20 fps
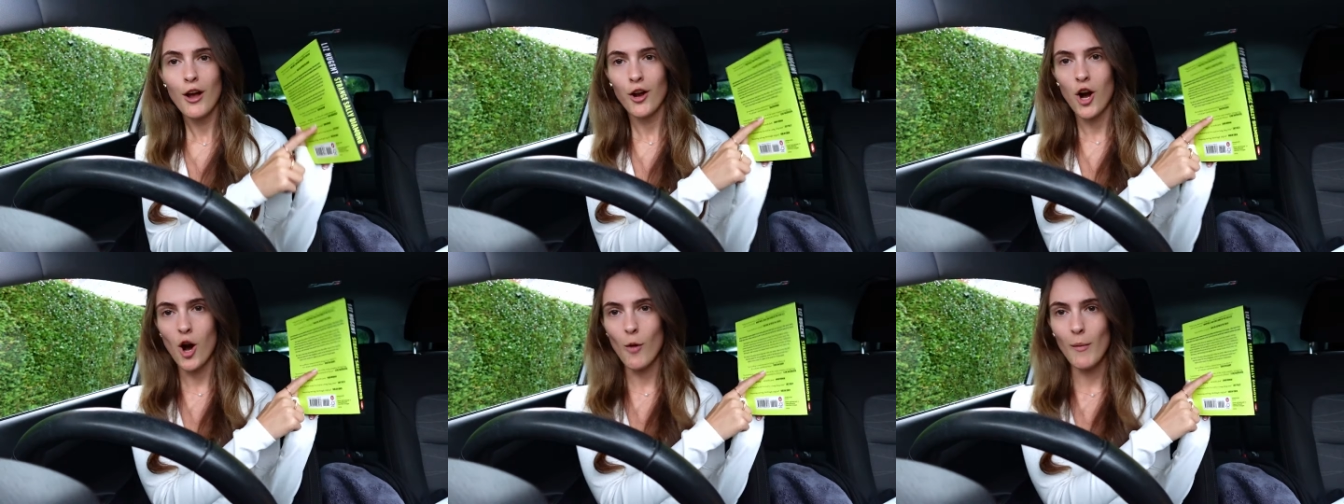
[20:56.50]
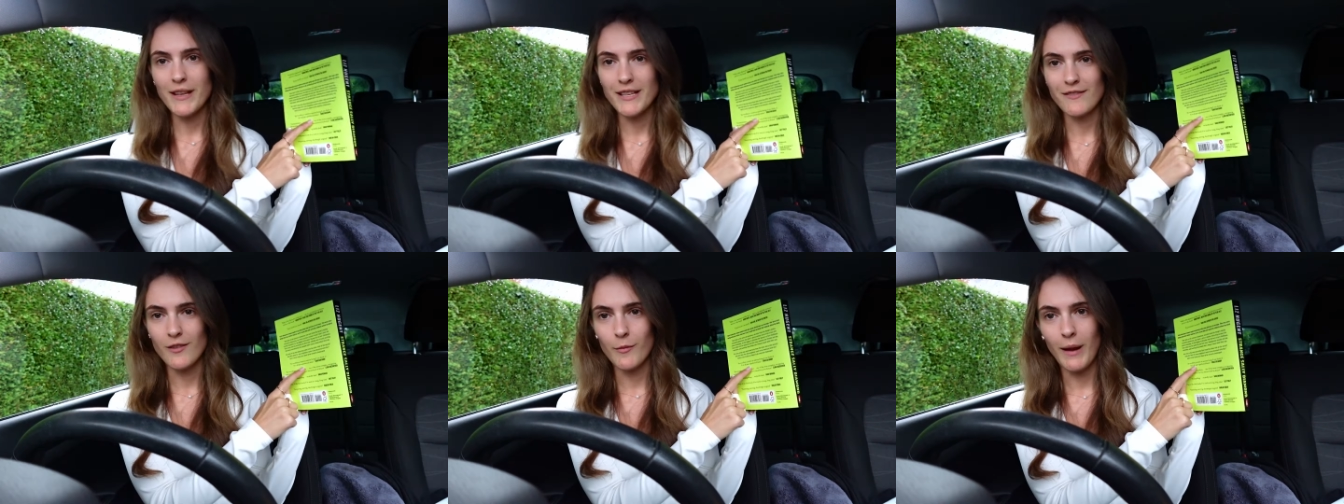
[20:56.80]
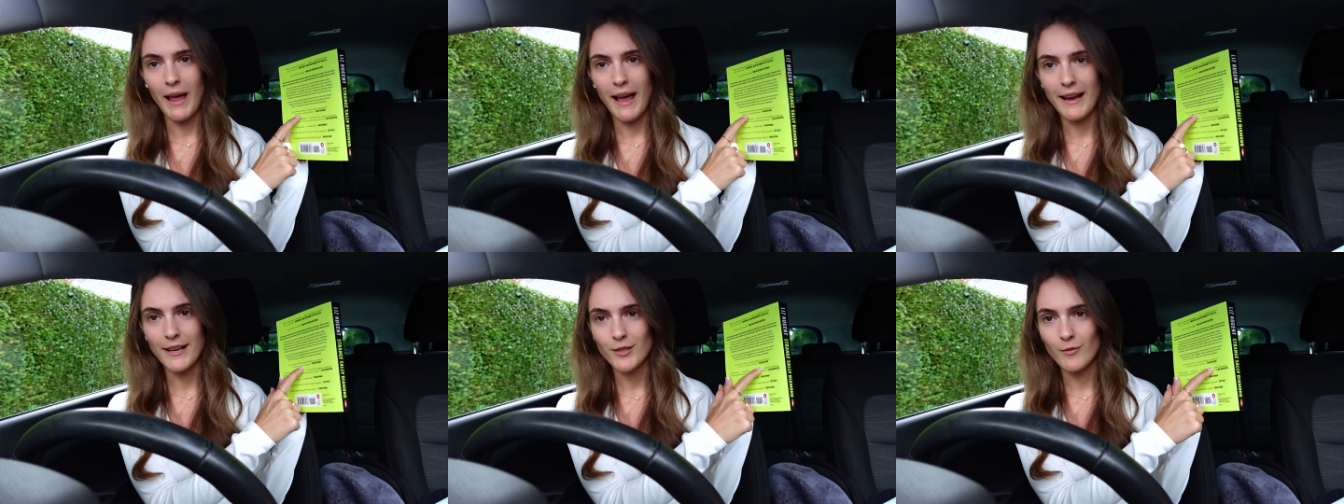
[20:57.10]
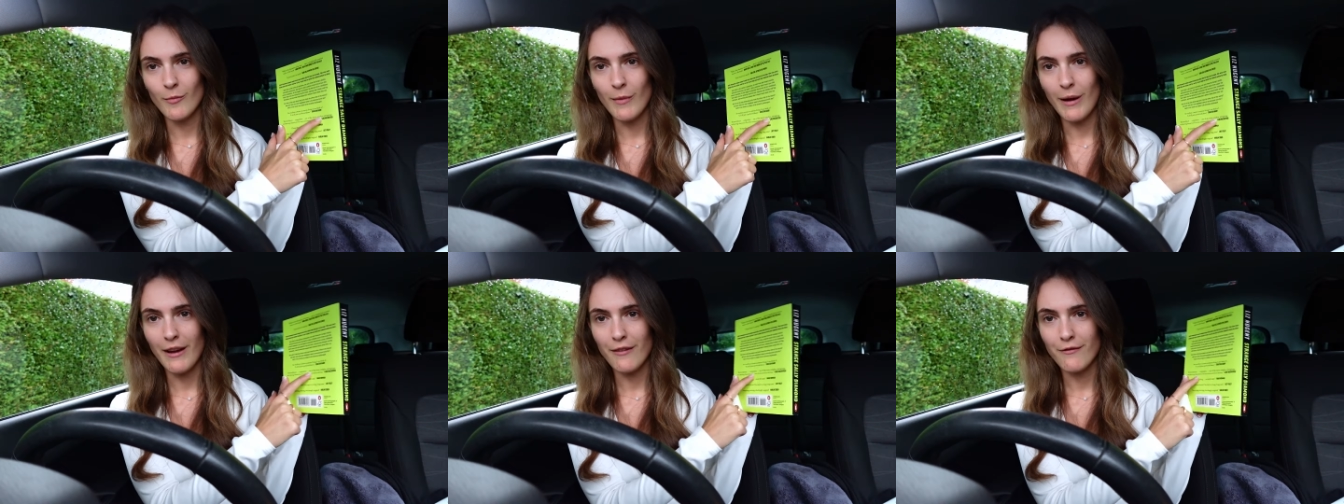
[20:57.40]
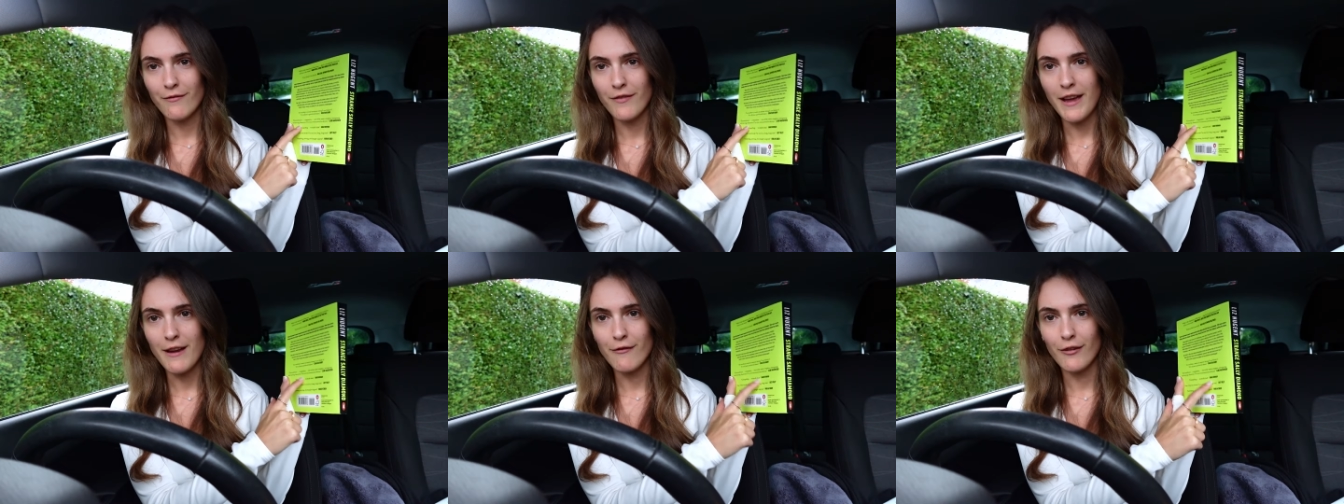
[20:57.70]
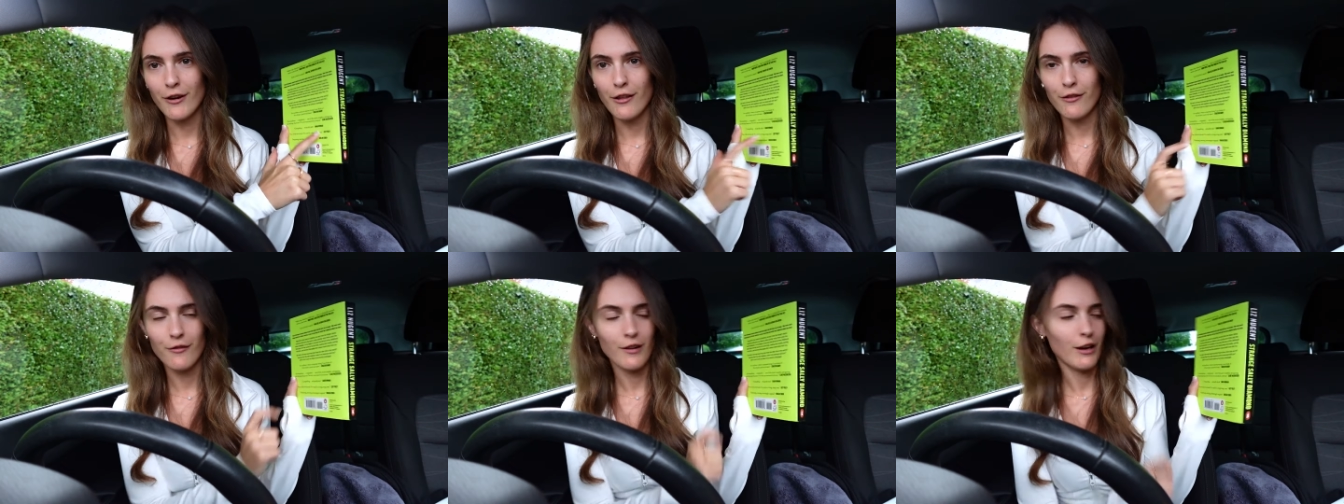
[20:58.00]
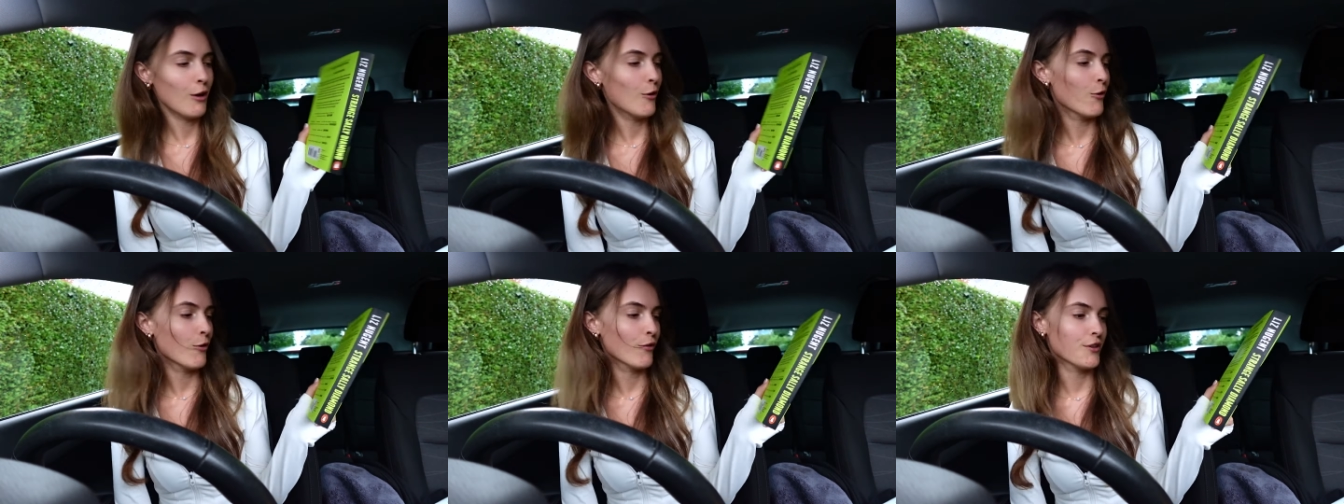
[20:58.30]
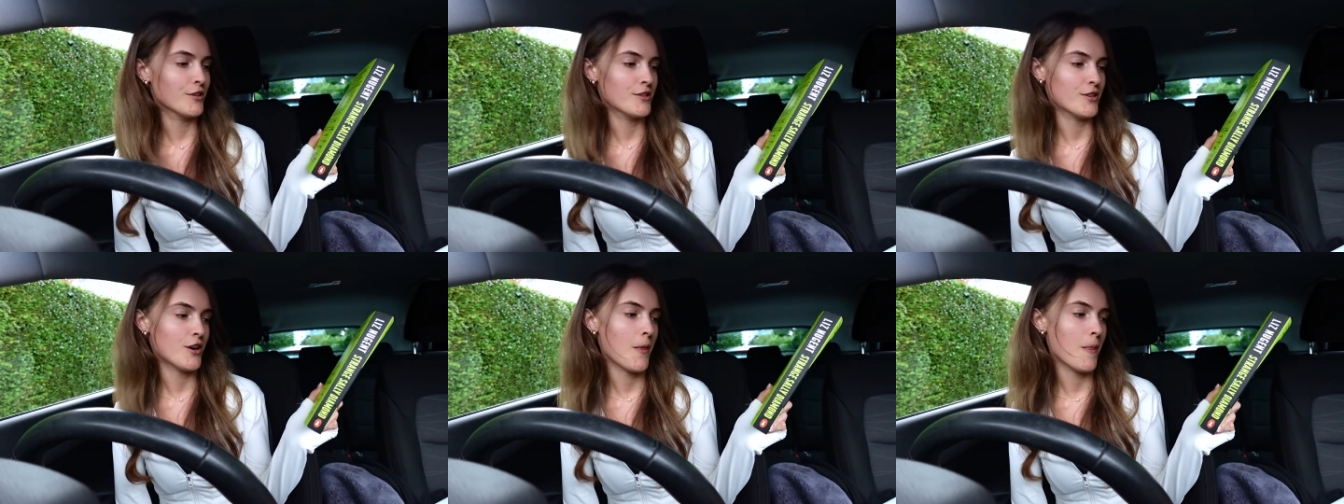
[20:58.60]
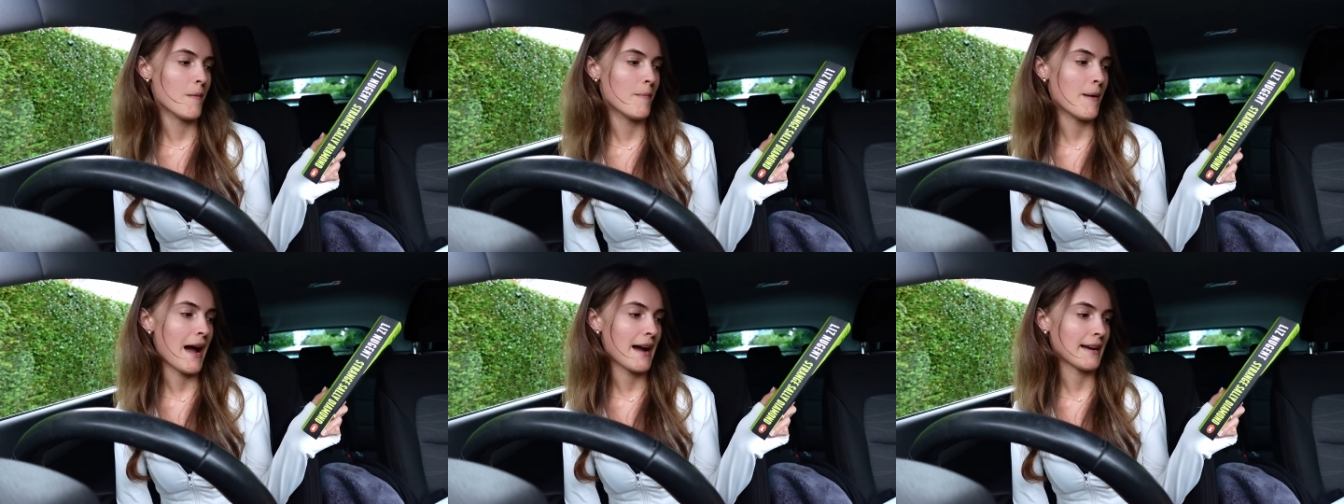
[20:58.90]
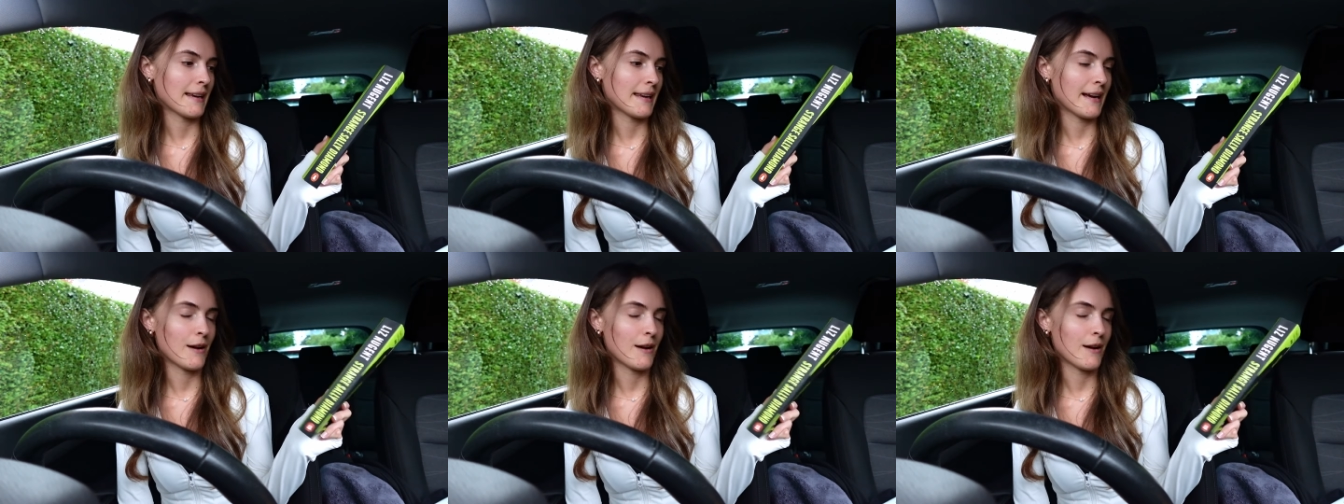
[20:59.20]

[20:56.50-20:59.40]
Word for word: comments from like some of my favourite thriller authors on the back,